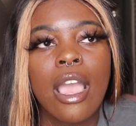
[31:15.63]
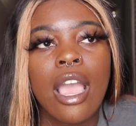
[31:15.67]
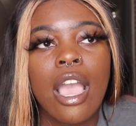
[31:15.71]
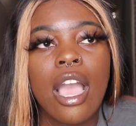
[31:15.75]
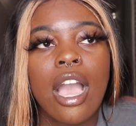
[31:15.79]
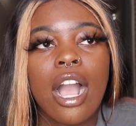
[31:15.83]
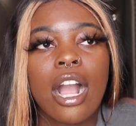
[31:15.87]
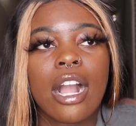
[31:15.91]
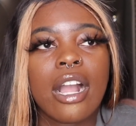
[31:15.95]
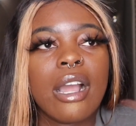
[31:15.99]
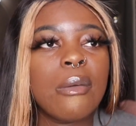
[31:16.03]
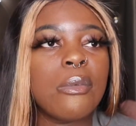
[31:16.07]

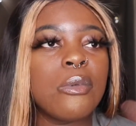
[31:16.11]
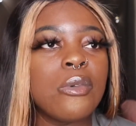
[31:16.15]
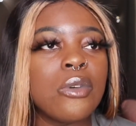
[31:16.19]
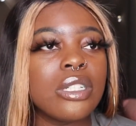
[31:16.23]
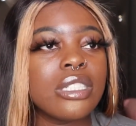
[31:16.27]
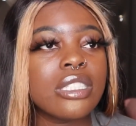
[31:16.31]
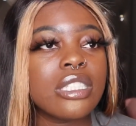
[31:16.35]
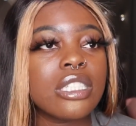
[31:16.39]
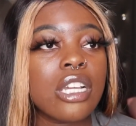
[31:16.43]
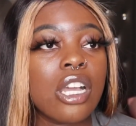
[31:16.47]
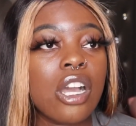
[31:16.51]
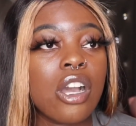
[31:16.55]
a couple
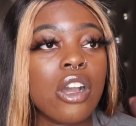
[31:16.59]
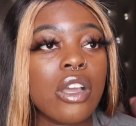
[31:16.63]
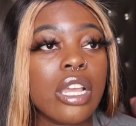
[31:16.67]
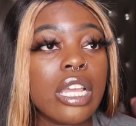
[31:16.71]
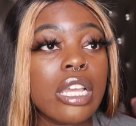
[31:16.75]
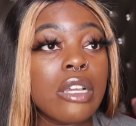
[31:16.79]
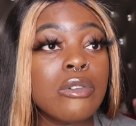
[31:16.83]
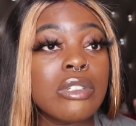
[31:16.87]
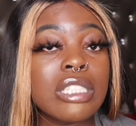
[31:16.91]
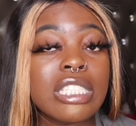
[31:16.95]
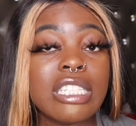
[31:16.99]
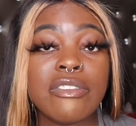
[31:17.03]
weeks weeks ago
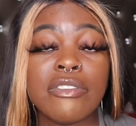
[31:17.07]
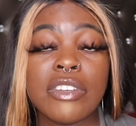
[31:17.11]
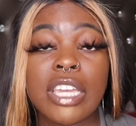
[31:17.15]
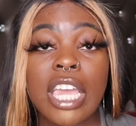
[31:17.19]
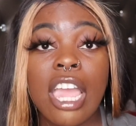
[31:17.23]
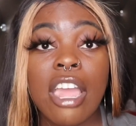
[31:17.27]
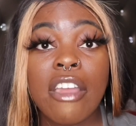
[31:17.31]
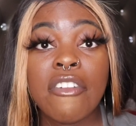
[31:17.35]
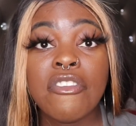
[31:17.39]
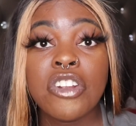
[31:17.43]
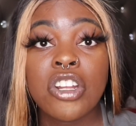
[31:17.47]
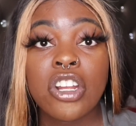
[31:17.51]
it was even
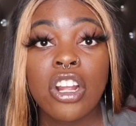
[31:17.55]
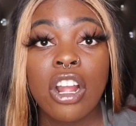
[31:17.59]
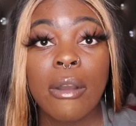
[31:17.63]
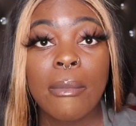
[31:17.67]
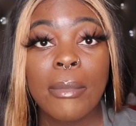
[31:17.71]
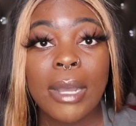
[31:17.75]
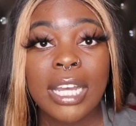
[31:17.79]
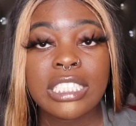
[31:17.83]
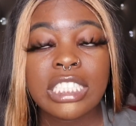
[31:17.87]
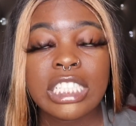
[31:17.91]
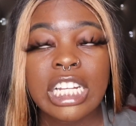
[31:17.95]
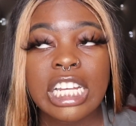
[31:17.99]
heavier on
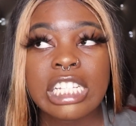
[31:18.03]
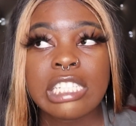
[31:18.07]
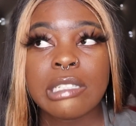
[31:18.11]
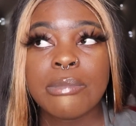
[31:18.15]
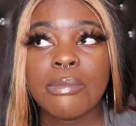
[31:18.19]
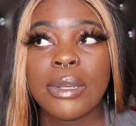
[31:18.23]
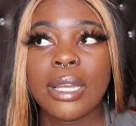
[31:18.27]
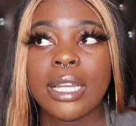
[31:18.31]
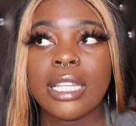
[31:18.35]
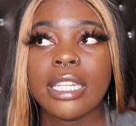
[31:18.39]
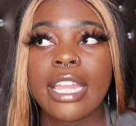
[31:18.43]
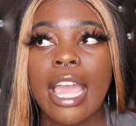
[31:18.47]
my chest
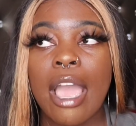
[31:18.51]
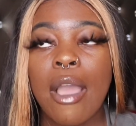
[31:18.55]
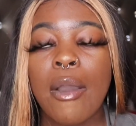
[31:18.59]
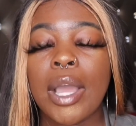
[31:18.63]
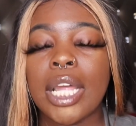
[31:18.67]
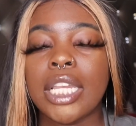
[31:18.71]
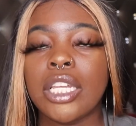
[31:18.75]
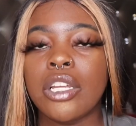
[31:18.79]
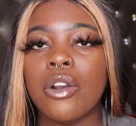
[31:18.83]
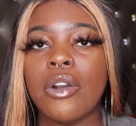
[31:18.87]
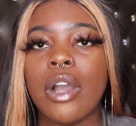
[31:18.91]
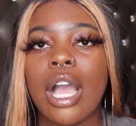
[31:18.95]
but now
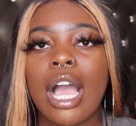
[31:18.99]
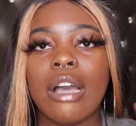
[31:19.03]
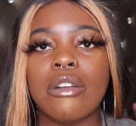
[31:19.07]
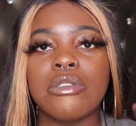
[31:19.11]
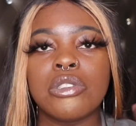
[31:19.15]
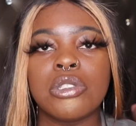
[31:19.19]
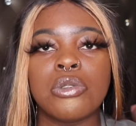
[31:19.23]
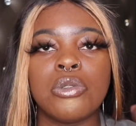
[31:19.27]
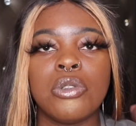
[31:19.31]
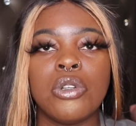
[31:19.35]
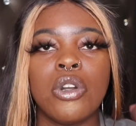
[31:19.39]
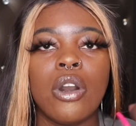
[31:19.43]
I know how
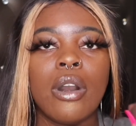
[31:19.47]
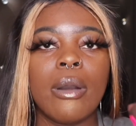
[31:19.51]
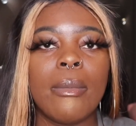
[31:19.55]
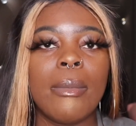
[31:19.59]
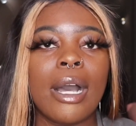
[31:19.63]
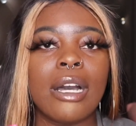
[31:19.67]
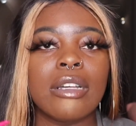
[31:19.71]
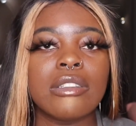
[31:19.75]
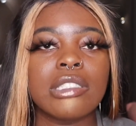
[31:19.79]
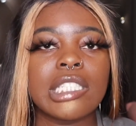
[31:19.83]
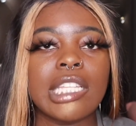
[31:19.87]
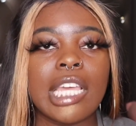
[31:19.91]
to go
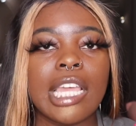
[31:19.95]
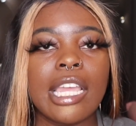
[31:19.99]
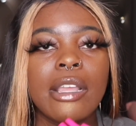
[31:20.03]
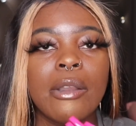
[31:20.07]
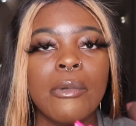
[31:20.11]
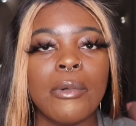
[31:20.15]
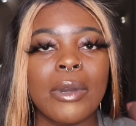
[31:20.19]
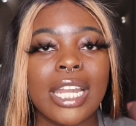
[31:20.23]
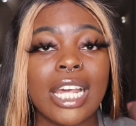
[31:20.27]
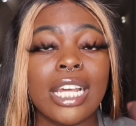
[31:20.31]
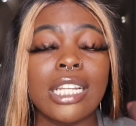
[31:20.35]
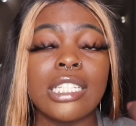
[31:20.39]
about saying
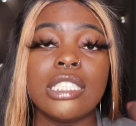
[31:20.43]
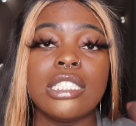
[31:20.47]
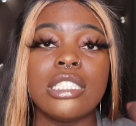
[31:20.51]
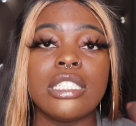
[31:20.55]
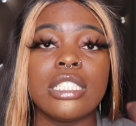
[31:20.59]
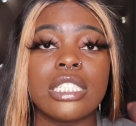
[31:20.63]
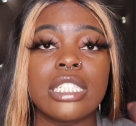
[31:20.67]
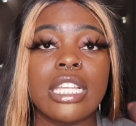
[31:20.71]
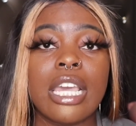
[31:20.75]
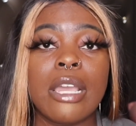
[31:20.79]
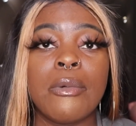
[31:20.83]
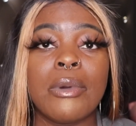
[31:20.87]
what I need to
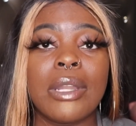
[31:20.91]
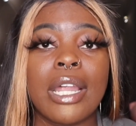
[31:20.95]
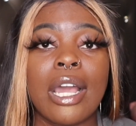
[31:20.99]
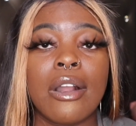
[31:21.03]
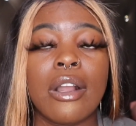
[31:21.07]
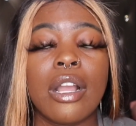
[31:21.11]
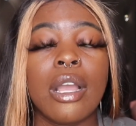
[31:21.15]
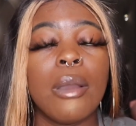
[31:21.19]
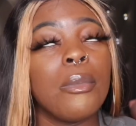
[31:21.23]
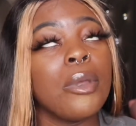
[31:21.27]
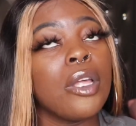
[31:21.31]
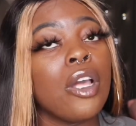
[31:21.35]
say without
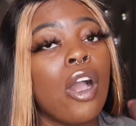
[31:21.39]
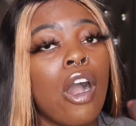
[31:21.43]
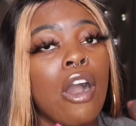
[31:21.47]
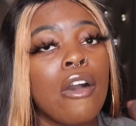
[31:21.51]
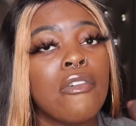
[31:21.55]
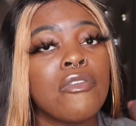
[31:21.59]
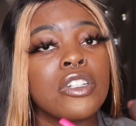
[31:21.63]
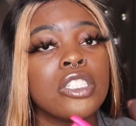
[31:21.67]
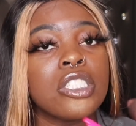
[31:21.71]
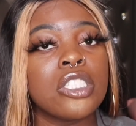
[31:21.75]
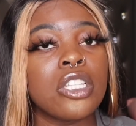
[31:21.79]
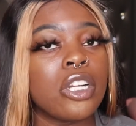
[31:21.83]
coming
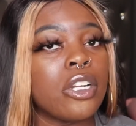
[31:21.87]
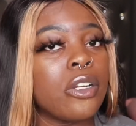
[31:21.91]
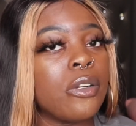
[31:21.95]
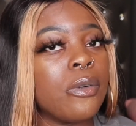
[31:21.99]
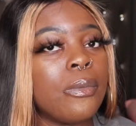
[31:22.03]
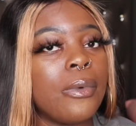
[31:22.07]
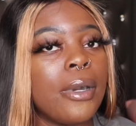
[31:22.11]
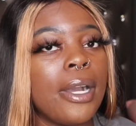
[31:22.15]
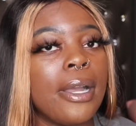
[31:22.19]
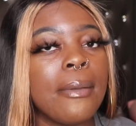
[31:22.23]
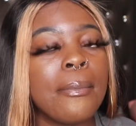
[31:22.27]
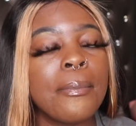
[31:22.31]
off a certain
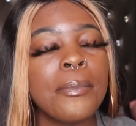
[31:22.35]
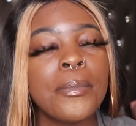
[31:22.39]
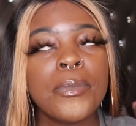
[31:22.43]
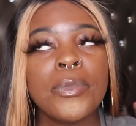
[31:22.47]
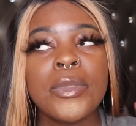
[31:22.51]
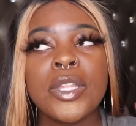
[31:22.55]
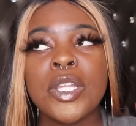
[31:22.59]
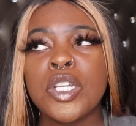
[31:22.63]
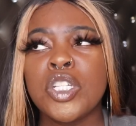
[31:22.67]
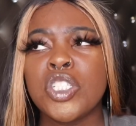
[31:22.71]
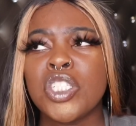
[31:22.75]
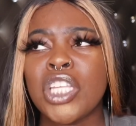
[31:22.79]
way
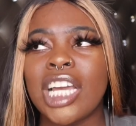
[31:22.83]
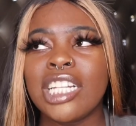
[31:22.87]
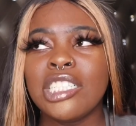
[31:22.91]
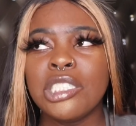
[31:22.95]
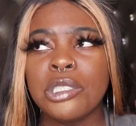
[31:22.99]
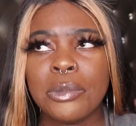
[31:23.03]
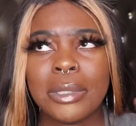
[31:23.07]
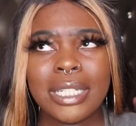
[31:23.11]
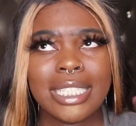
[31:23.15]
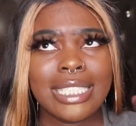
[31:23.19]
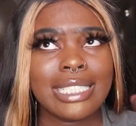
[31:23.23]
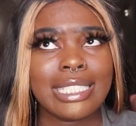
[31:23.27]
so I
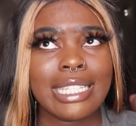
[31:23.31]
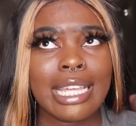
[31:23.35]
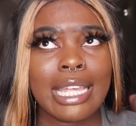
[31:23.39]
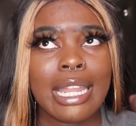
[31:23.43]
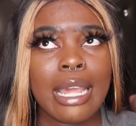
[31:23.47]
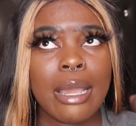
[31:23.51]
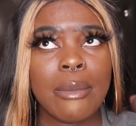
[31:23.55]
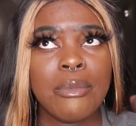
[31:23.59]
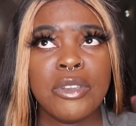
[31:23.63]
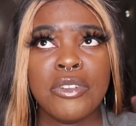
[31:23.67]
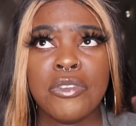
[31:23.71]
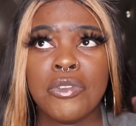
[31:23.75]
just wanted to say
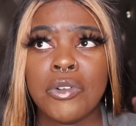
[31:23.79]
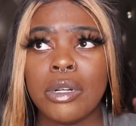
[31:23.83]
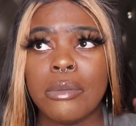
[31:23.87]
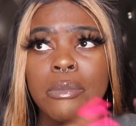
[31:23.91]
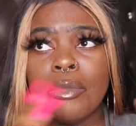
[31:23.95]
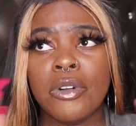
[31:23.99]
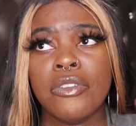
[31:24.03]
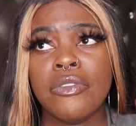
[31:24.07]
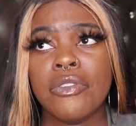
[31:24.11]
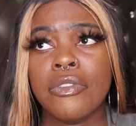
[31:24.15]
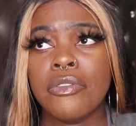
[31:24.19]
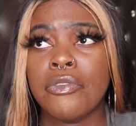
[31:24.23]
that before
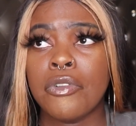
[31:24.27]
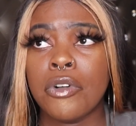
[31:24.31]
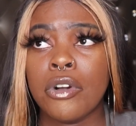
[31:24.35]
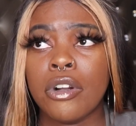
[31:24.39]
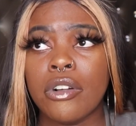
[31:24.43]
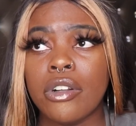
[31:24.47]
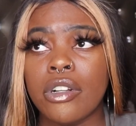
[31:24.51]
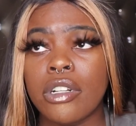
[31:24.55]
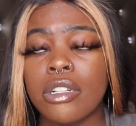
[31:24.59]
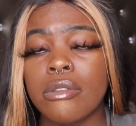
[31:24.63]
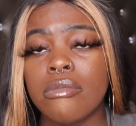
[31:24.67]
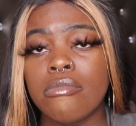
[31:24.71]
moving
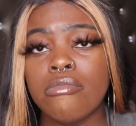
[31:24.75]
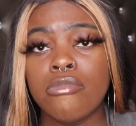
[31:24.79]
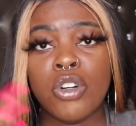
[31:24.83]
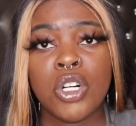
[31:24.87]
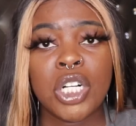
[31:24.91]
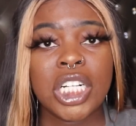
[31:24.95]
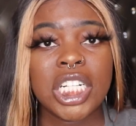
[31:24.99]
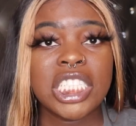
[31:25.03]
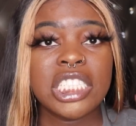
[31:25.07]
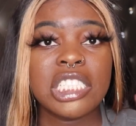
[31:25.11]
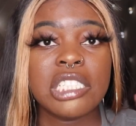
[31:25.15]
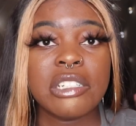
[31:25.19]
forward more
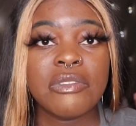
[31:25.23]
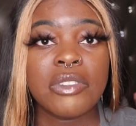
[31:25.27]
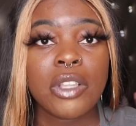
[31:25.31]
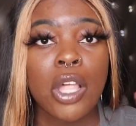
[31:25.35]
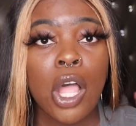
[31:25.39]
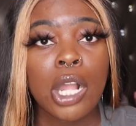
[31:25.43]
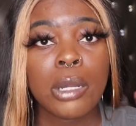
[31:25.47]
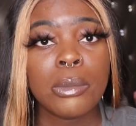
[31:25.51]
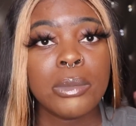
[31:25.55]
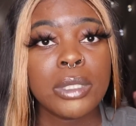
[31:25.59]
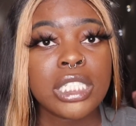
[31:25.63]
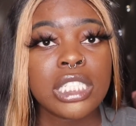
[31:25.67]
into
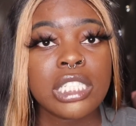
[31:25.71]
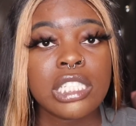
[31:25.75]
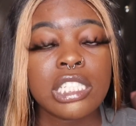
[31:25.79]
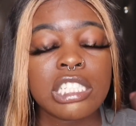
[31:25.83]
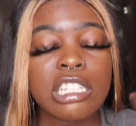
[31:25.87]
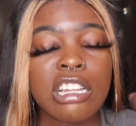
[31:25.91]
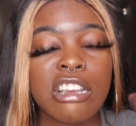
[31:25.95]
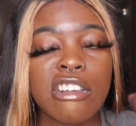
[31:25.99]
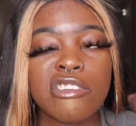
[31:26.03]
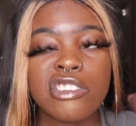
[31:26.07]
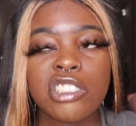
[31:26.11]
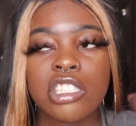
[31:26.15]
vlogmas and
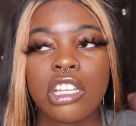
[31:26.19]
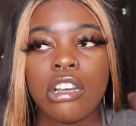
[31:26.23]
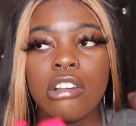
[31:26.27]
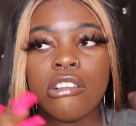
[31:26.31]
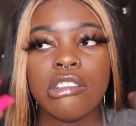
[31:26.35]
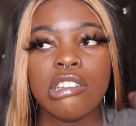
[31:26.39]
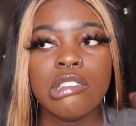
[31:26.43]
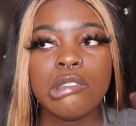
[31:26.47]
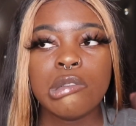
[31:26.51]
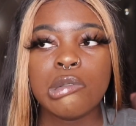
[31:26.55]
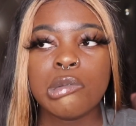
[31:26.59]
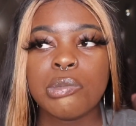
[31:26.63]
stuff so
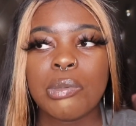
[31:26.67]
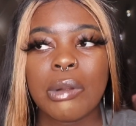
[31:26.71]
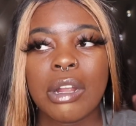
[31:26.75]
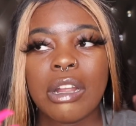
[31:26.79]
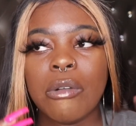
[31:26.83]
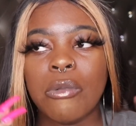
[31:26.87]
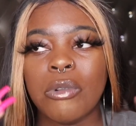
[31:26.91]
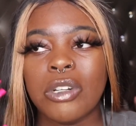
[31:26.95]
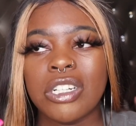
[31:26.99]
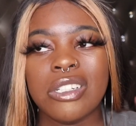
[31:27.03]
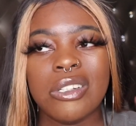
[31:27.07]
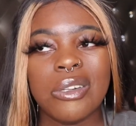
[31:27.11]
this is
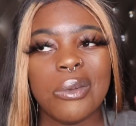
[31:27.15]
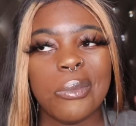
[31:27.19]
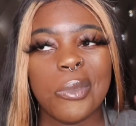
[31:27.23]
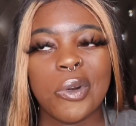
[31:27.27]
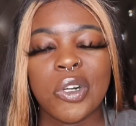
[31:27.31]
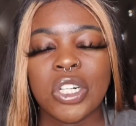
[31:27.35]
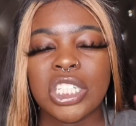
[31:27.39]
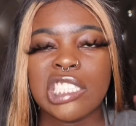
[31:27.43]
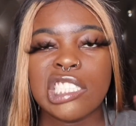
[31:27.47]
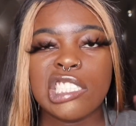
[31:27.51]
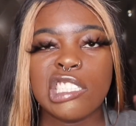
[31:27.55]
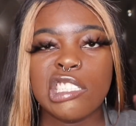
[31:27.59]
probably one of the
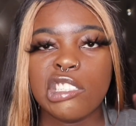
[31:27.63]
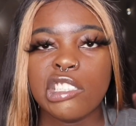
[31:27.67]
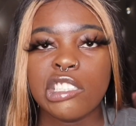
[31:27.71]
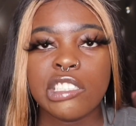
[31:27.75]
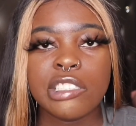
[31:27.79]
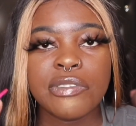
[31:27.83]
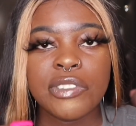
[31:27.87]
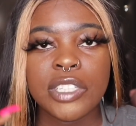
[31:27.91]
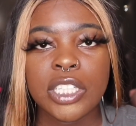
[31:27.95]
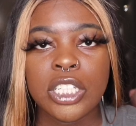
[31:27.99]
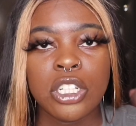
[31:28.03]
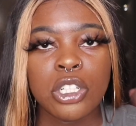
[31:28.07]
more serious
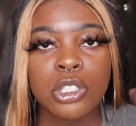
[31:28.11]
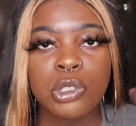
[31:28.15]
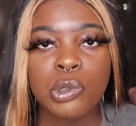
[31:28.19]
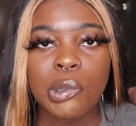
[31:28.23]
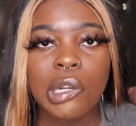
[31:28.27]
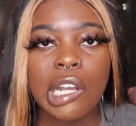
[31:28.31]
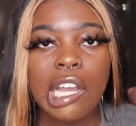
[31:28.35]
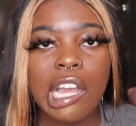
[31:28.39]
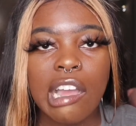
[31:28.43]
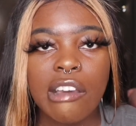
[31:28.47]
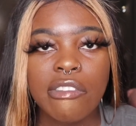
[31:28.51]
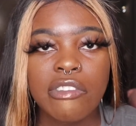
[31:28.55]
videos we'll
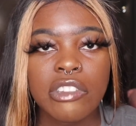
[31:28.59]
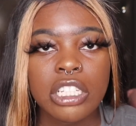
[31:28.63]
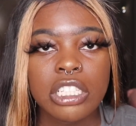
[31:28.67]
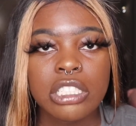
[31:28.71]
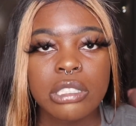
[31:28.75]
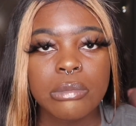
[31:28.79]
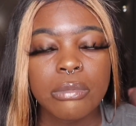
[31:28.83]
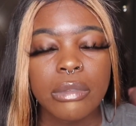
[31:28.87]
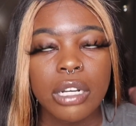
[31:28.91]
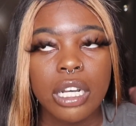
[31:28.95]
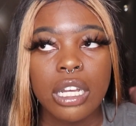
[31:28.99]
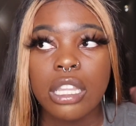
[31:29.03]
have this
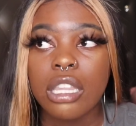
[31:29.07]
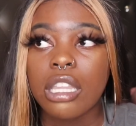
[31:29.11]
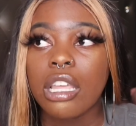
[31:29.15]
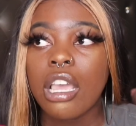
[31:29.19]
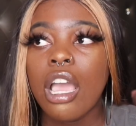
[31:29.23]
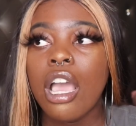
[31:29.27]
month